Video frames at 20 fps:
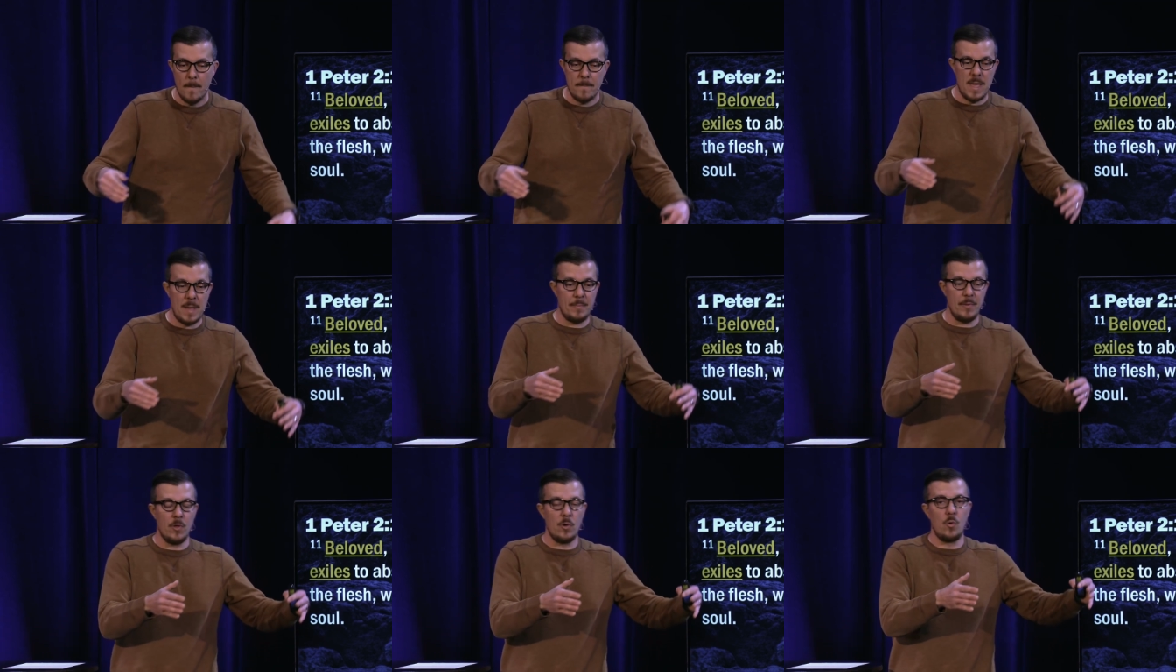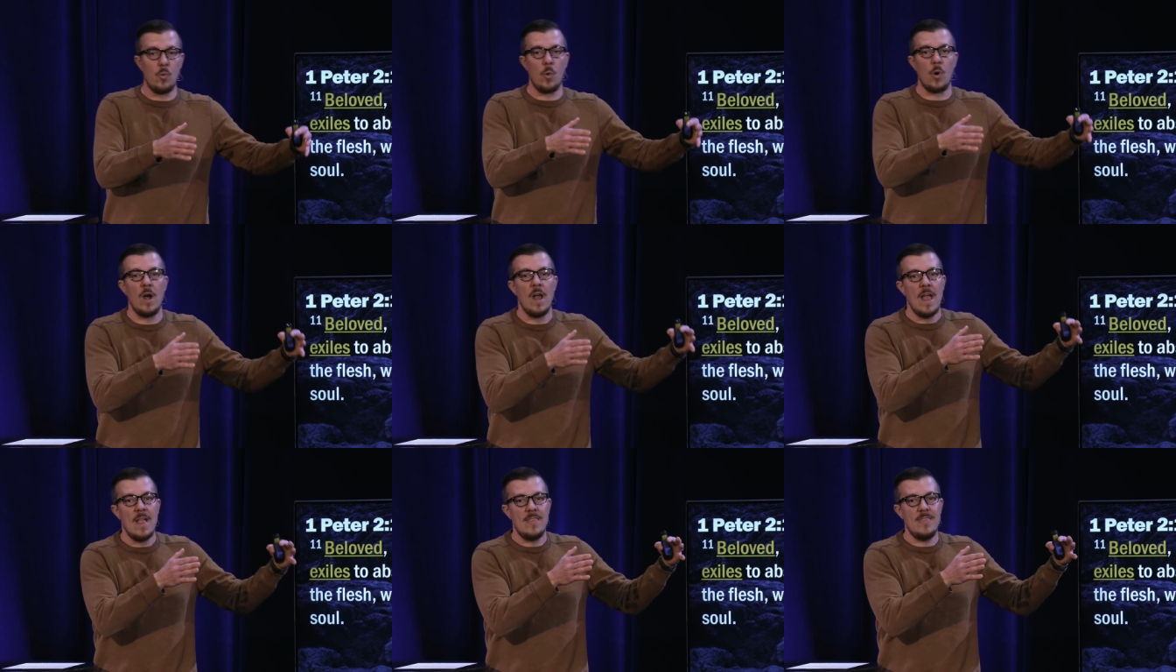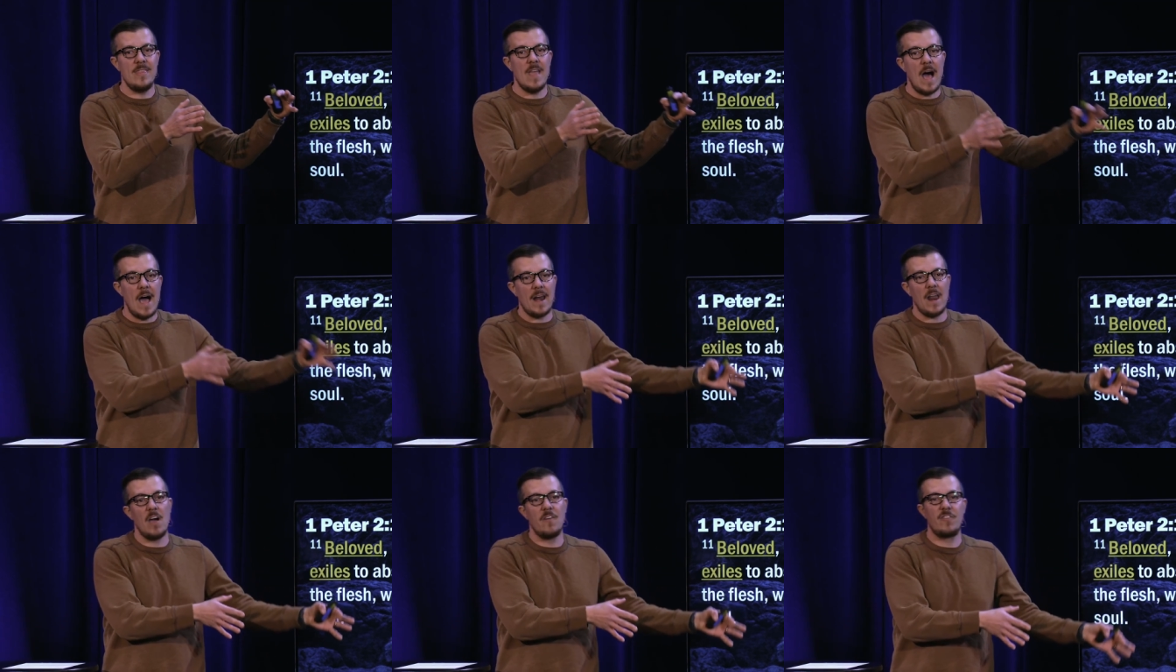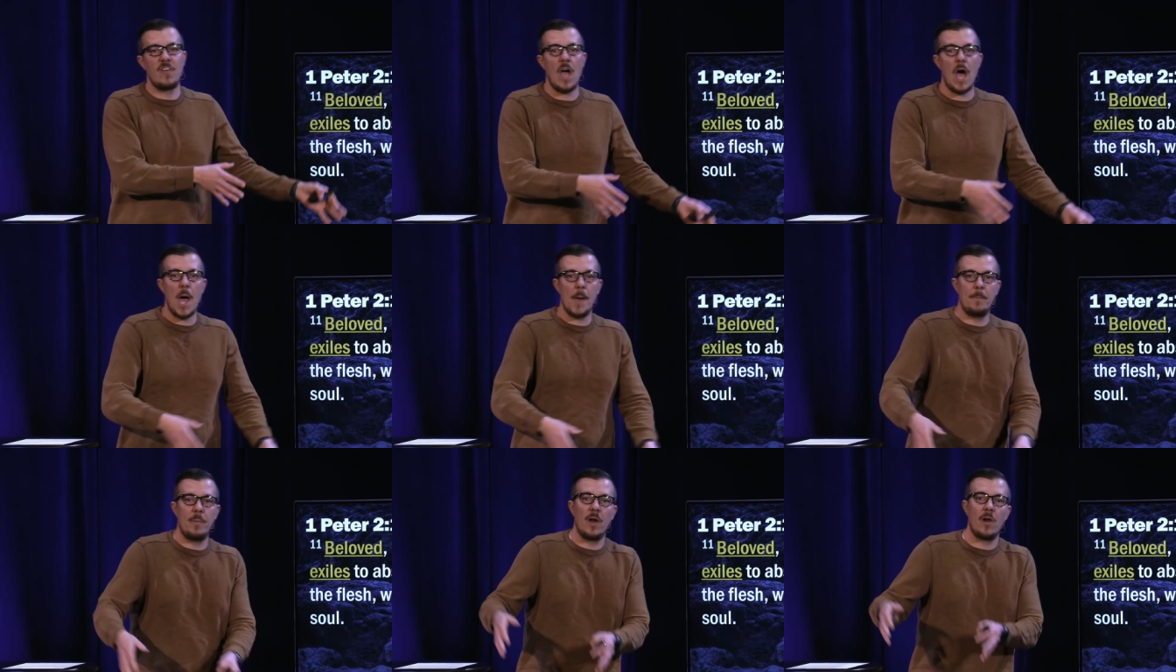people who were not of
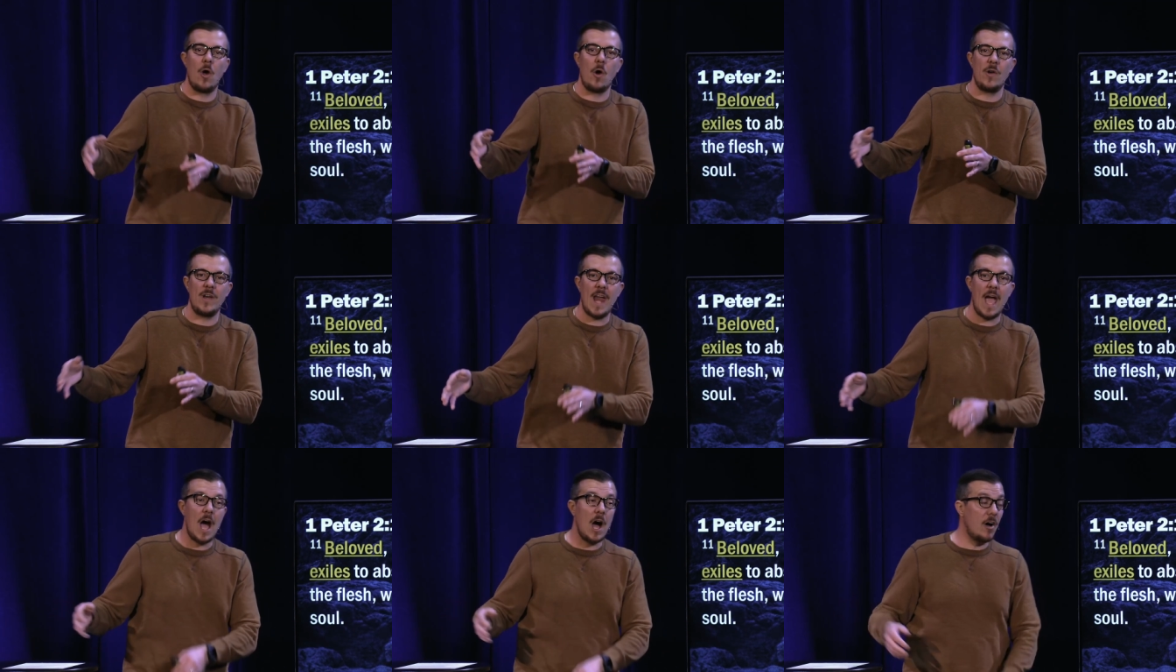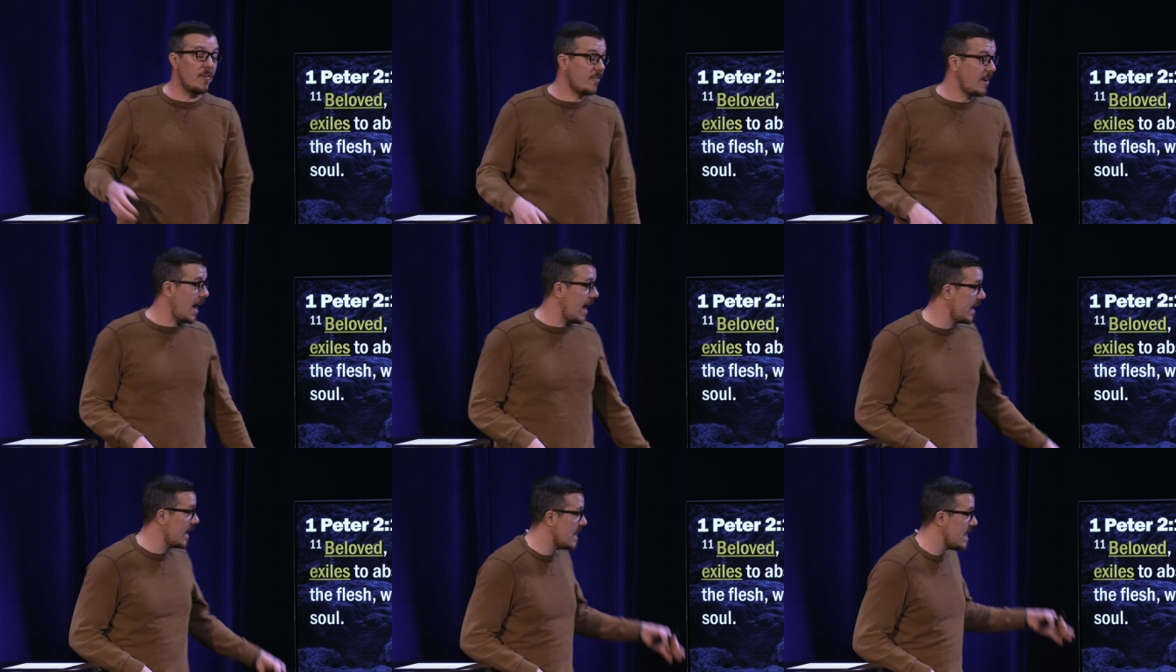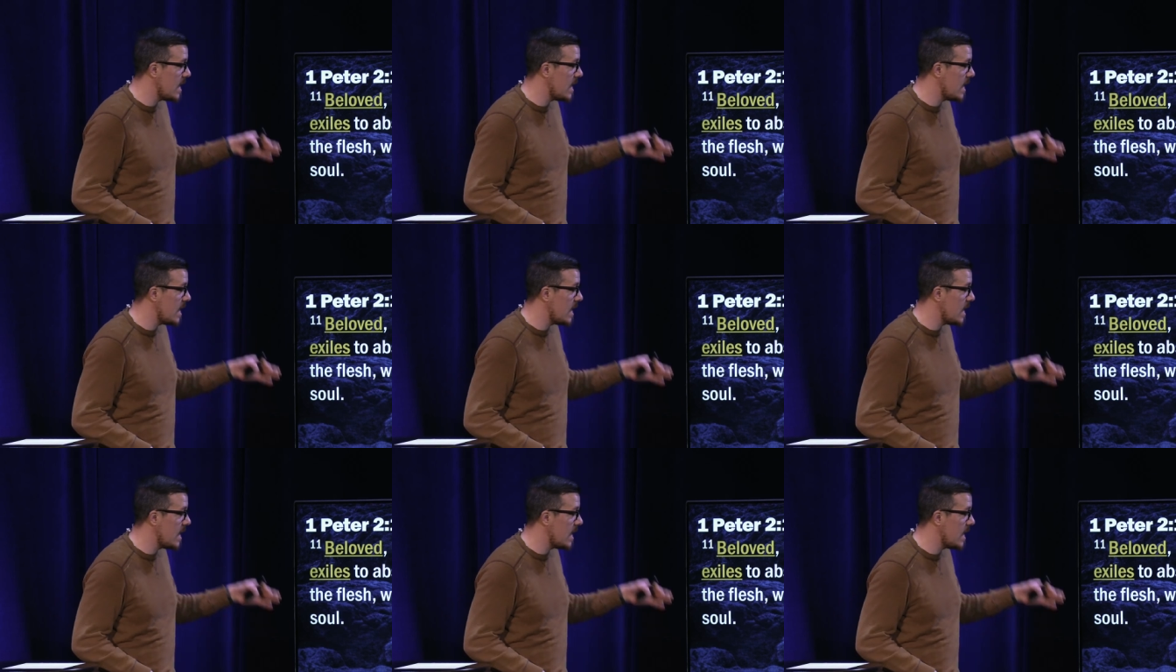God, but are now of God.